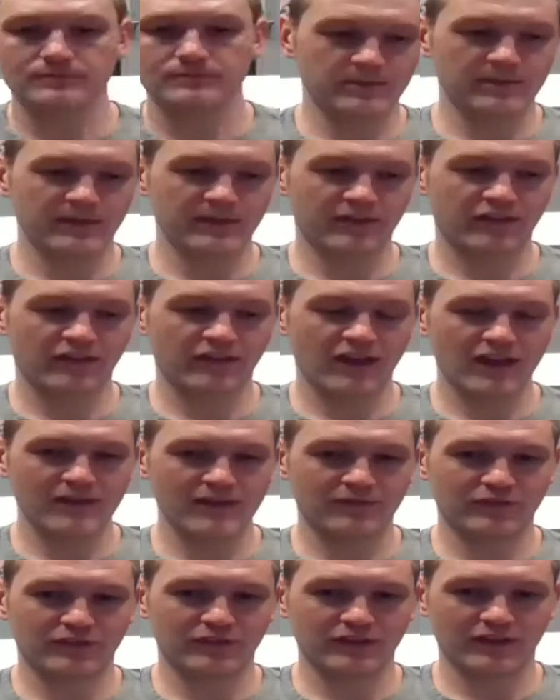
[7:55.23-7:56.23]
be
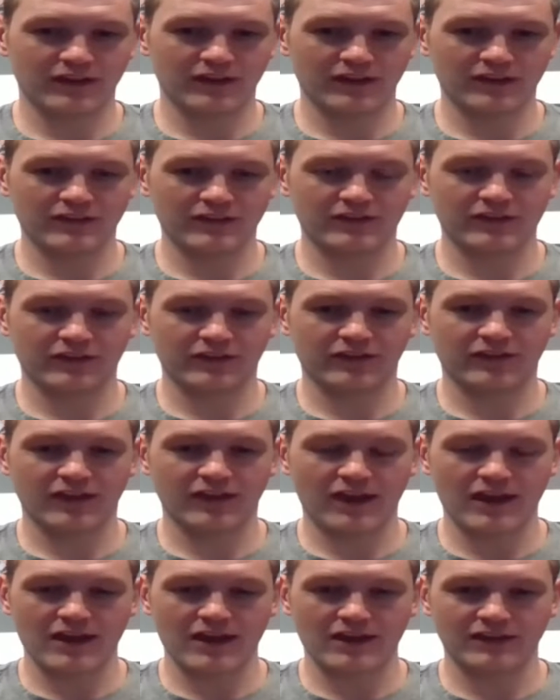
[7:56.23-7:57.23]
safe to
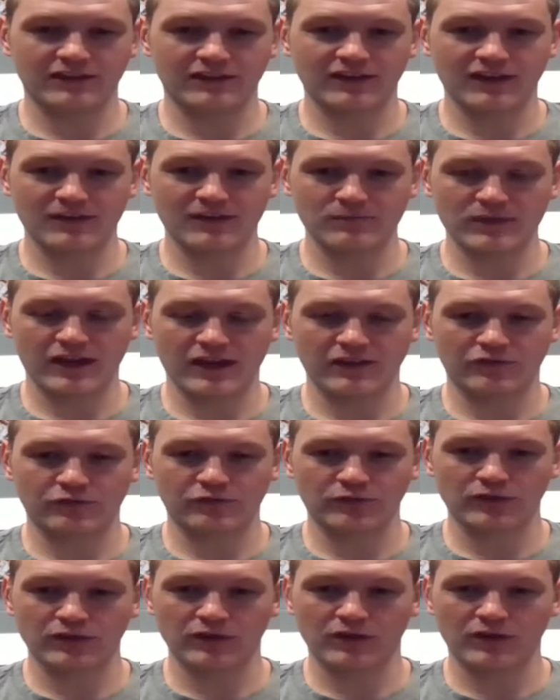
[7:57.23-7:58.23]
say a team that's
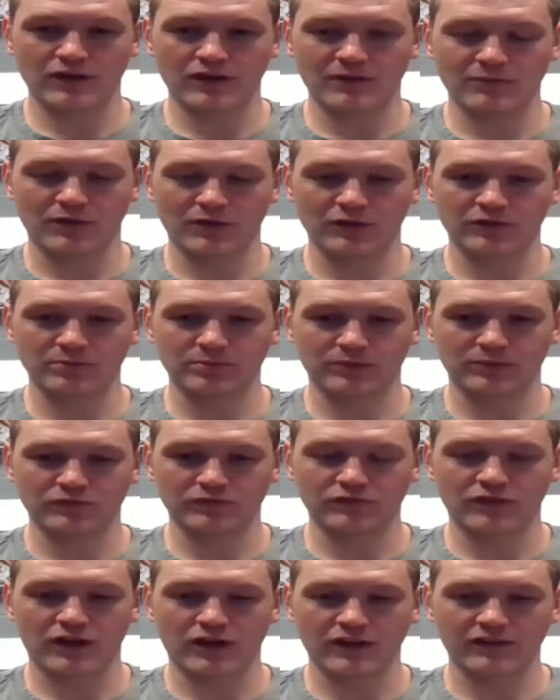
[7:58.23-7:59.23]
really good at multiple
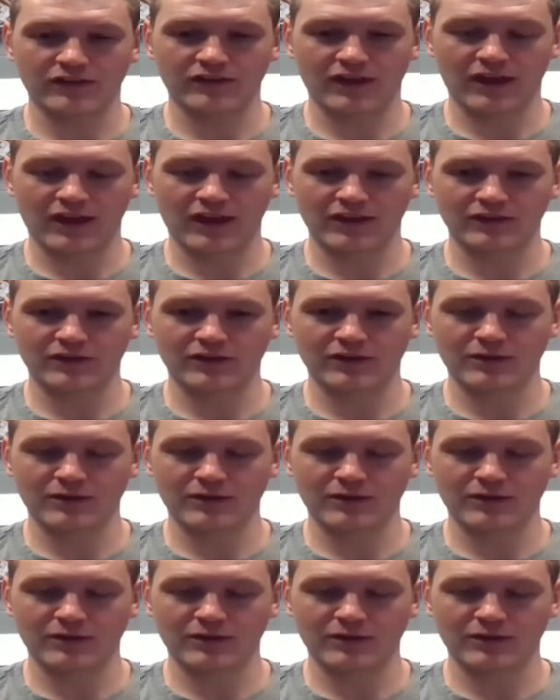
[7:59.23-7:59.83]
fronts and good at